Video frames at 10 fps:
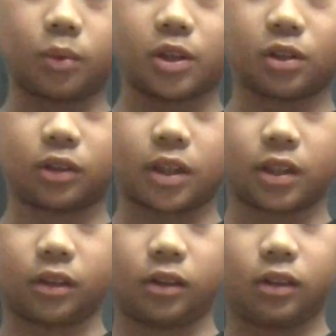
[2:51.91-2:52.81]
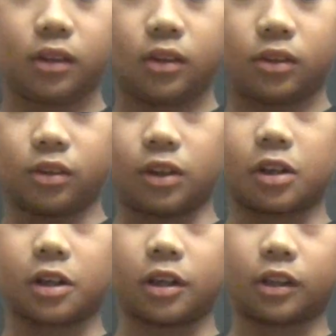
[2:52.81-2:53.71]
when you land it. So
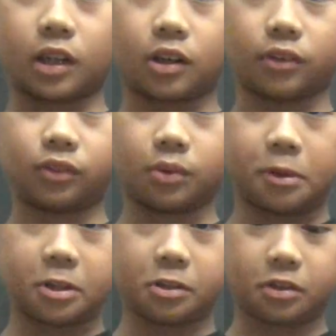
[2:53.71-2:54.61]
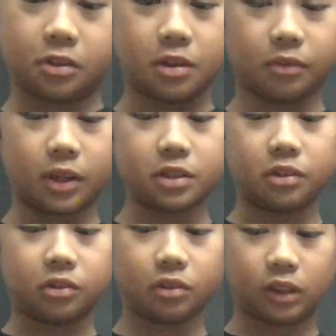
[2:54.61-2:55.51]
you're in a tower formation. And when
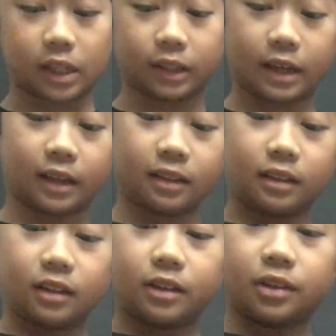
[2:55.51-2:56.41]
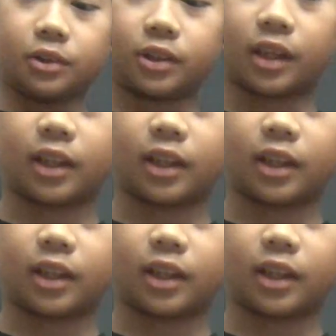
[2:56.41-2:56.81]
you do land that, you want to